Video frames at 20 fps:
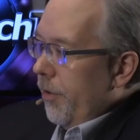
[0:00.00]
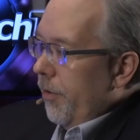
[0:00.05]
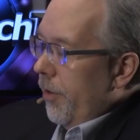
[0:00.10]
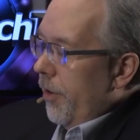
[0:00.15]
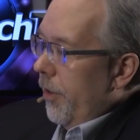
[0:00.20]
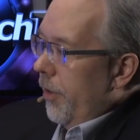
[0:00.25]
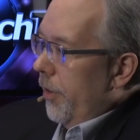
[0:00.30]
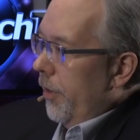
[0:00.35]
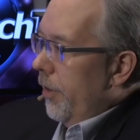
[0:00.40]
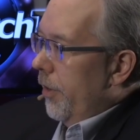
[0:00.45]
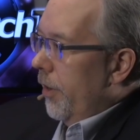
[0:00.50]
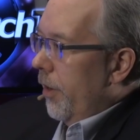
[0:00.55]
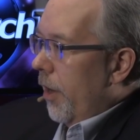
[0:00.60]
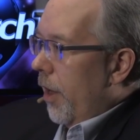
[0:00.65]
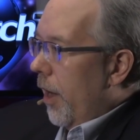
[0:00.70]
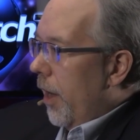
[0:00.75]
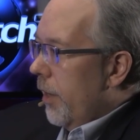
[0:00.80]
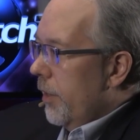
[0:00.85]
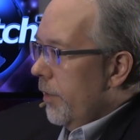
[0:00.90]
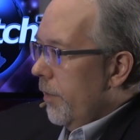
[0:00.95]
according to the good
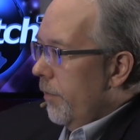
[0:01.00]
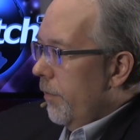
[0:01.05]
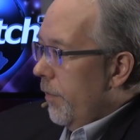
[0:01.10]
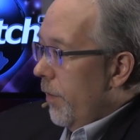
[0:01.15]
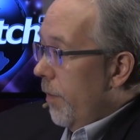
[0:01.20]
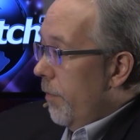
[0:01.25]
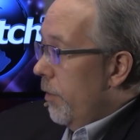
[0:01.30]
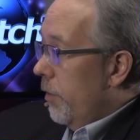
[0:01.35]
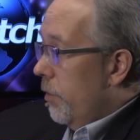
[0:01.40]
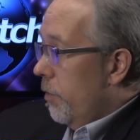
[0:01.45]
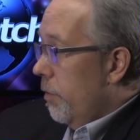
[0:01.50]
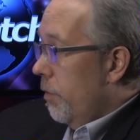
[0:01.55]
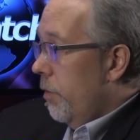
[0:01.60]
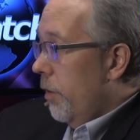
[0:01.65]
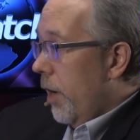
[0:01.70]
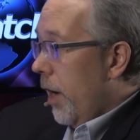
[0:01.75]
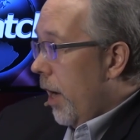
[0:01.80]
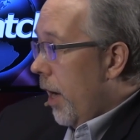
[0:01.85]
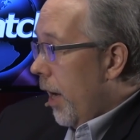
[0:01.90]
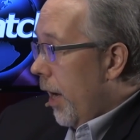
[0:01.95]
laws of the
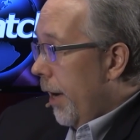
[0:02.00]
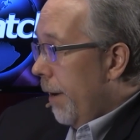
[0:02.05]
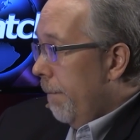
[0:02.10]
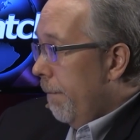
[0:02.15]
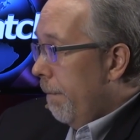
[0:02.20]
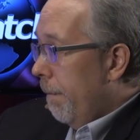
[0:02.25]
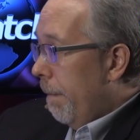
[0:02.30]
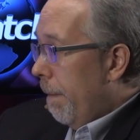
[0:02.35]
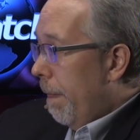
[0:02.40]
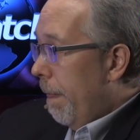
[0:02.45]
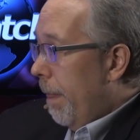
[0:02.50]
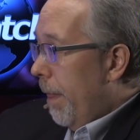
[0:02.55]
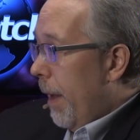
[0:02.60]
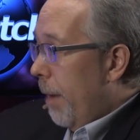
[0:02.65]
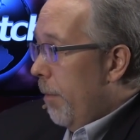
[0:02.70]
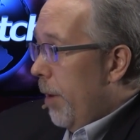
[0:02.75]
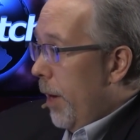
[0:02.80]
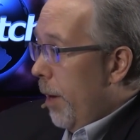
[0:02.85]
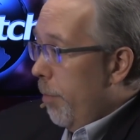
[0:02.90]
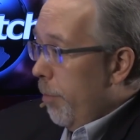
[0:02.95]
true God.
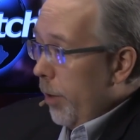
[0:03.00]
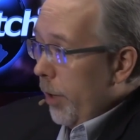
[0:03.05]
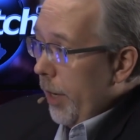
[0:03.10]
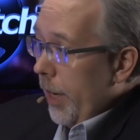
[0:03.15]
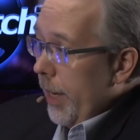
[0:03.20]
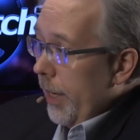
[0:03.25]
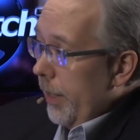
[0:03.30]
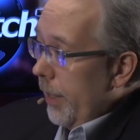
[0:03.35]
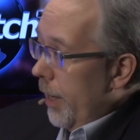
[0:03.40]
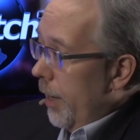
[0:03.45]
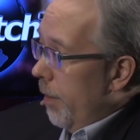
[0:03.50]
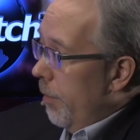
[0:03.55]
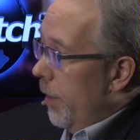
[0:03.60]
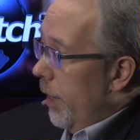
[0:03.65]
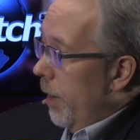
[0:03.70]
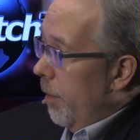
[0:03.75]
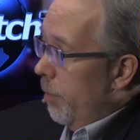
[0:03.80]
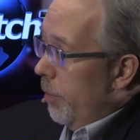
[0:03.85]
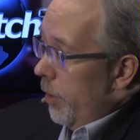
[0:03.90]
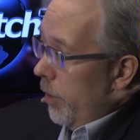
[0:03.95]
They manipulate them.
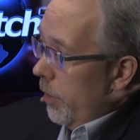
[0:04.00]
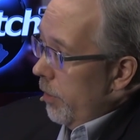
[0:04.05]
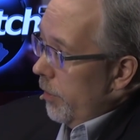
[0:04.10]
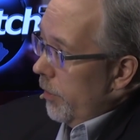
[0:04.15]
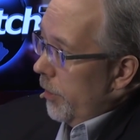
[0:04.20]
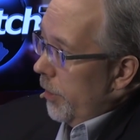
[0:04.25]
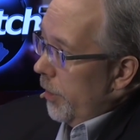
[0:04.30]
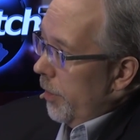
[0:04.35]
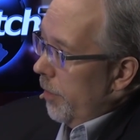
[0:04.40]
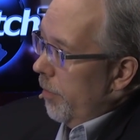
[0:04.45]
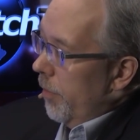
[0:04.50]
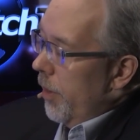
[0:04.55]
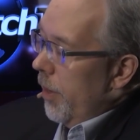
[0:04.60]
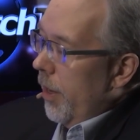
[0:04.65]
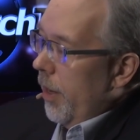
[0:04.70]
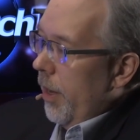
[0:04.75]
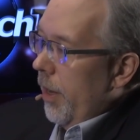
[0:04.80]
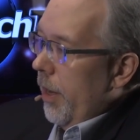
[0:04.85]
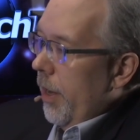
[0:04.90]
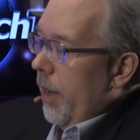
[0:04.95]
They abuse them.
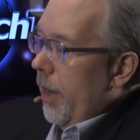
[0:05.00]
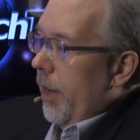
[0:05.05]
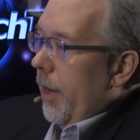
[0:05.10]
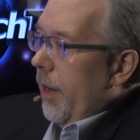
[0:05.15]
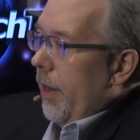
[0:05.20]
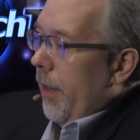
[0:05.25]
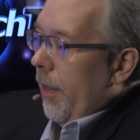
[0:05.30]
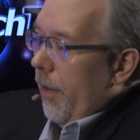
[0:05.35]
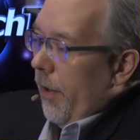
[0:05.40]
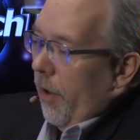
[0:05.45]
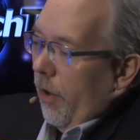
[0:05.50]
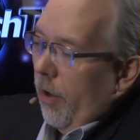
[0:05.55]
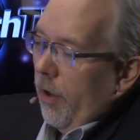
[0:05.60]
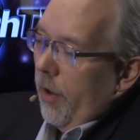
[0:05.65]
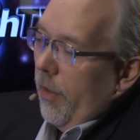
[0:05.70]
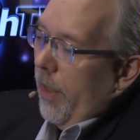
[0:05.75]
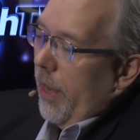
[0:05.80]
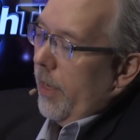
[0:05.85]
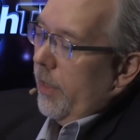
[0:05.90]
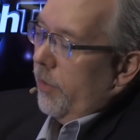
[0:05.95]

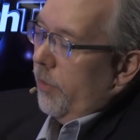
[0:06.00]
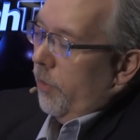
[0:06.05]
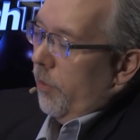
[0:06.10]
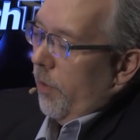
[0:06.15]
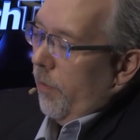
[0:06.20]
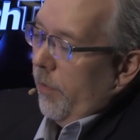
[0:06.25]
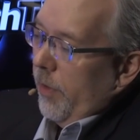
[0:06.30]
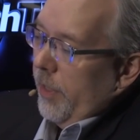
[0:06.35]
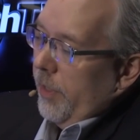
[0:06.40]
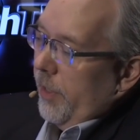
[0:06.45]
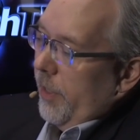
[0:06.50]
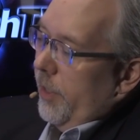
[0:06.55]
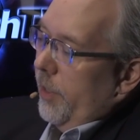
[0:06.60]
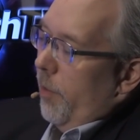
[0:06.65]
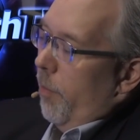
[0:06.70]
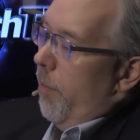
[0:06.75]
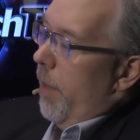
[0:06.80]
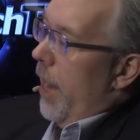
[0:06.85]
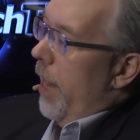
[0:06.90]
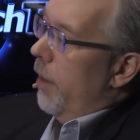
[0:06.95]
All of that sort of
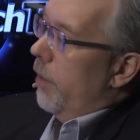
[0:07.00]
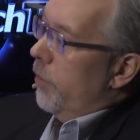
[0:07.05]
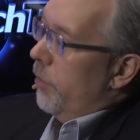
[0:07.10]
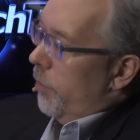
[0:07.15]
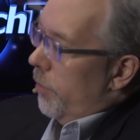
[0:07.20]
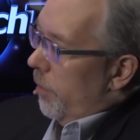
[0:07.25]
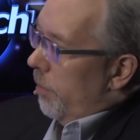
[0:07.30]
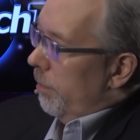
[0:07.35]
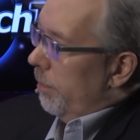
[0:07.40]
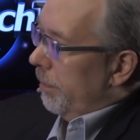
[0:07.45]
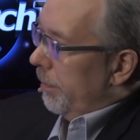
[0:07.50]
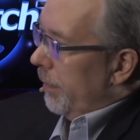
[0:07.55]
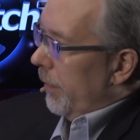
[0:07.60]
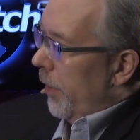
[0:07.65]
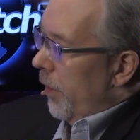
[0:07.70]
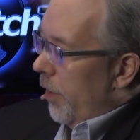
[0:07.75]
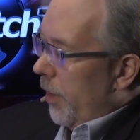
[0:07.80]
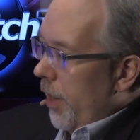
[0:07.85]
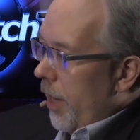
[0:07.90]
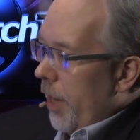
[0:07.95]
is a maelstrom,
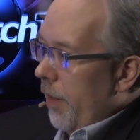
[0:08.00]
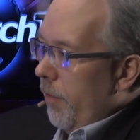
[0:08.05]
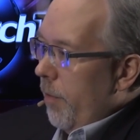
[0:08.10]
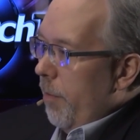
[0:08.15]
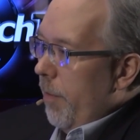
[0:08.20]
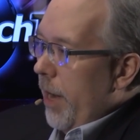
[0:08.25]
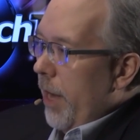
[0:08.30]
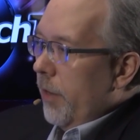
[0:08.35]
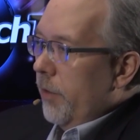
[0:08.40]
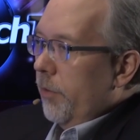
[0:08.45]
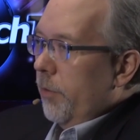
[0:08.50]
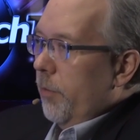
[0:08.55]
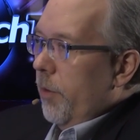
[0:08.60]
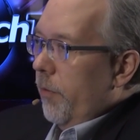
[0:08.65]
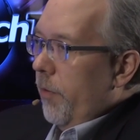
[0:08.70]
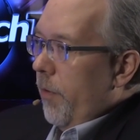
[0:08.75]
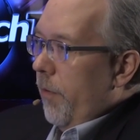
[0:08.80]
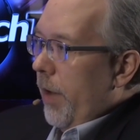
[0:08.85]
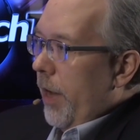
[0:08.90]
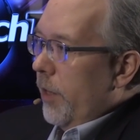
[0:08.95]
kind of a maelstrom
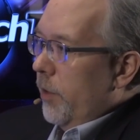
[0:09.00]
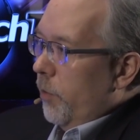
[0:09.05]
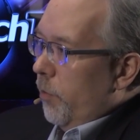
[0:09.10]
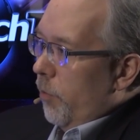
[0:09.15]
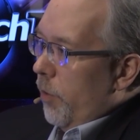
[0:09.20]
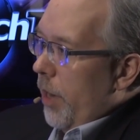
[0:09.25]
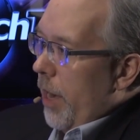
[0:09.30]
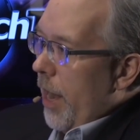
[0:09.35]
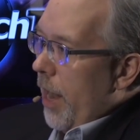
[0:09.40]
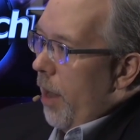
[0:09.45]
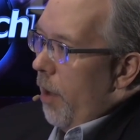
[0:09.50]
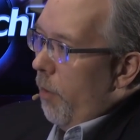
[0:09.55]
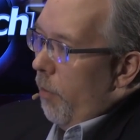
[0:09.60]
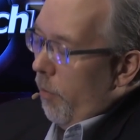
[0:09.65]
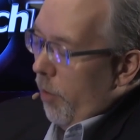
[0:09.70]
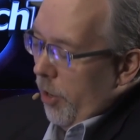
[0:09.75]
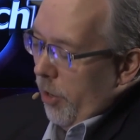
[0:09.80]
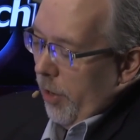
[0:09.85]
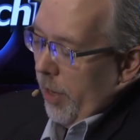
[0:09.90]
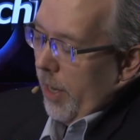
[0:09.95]
of events, where now
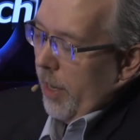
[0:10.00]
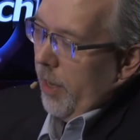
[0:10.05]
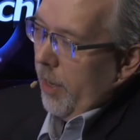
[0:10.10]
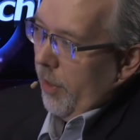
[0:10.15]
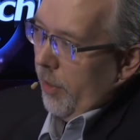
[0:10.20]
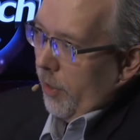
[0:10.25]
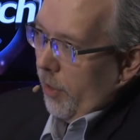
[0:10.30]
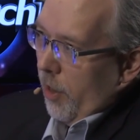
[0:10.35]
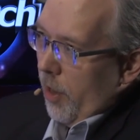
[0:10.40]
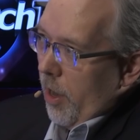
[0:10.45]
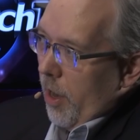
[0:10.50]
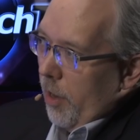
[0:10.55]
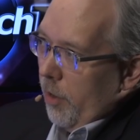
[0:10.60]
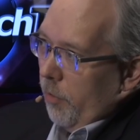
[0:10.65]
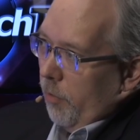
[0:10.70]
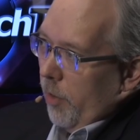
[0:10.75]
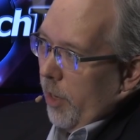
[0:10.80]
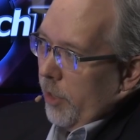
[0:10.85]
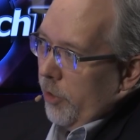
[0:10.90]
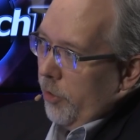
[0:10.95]
when you get into the
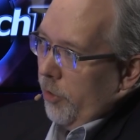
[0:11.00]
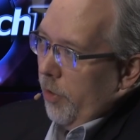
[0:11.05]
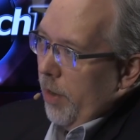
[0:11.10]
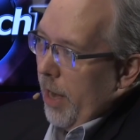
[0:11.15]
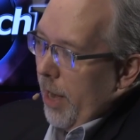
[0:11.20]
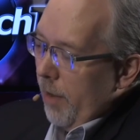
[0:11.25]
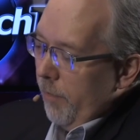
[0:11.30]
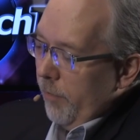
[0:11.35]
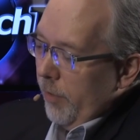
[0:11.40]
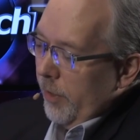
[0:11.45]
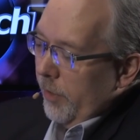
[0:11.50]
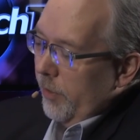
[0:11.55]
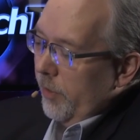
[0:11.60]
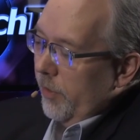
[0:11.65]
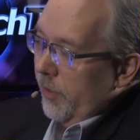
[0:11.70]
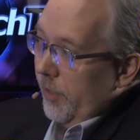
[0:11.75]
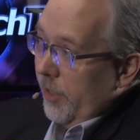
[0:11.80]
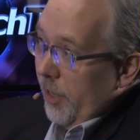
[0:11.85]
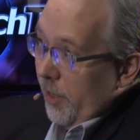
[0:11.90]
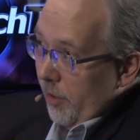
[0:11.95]
conquest, you have
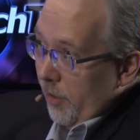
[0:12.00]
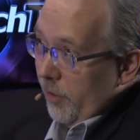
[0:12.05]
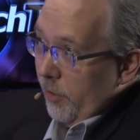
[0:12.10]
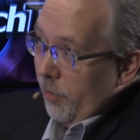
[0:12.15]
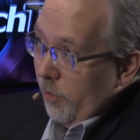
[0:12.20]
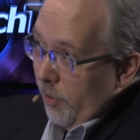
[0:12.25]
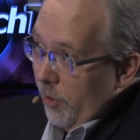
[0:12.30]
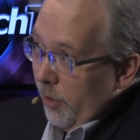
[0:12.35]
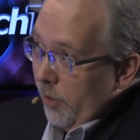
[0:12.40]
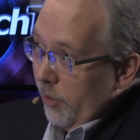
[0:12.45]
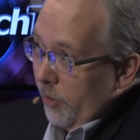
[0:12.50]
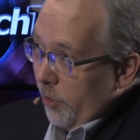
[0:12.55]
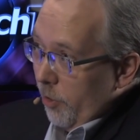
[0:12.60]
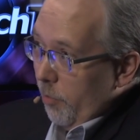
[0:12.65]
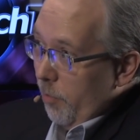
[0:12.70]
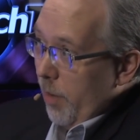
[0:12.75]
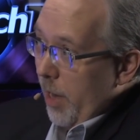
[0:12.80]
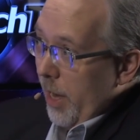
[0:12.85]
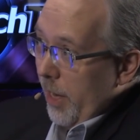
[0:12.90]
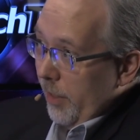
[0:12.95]
this territorial
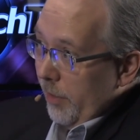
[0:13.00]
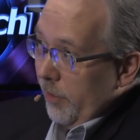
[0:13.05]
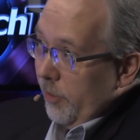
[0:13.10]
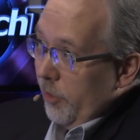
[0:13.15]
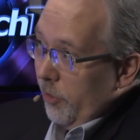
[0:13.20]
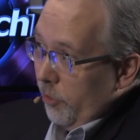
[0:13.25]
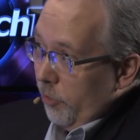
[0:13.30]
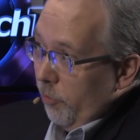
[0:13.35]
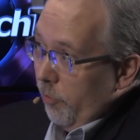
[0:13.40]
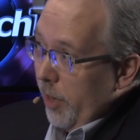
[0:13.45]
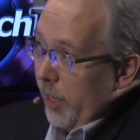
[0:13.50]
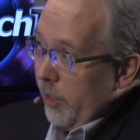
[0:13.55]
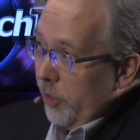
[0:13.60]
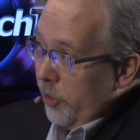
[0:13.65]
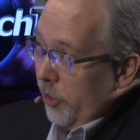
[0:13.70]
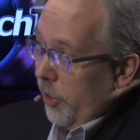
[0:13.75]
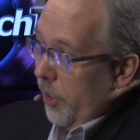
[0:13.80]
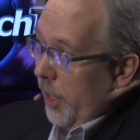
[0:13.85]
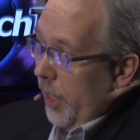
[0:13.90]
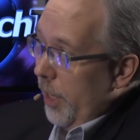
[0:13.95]
domain
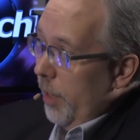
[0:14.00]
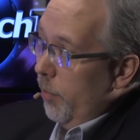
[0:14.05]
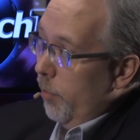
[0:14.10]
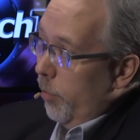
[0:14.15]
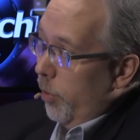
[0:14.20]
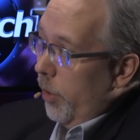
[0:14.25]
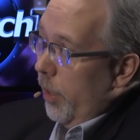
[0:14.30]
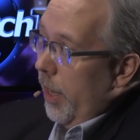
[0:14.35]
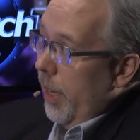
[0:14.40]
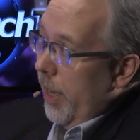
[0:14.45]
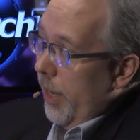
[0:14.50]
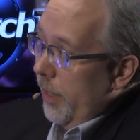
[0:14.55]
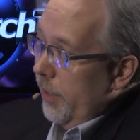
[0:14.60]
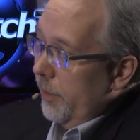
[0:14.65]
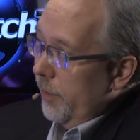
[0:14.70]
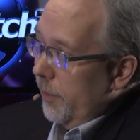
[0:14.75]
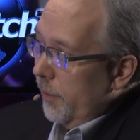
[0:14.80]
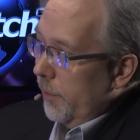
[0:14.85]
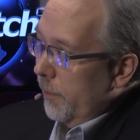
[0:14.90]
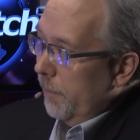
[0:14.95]
situation in
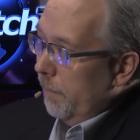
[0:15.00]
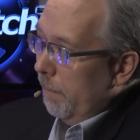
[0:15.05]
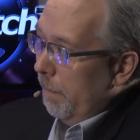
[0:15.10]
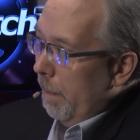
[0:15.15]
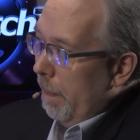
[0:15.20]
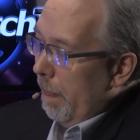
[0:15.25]
place,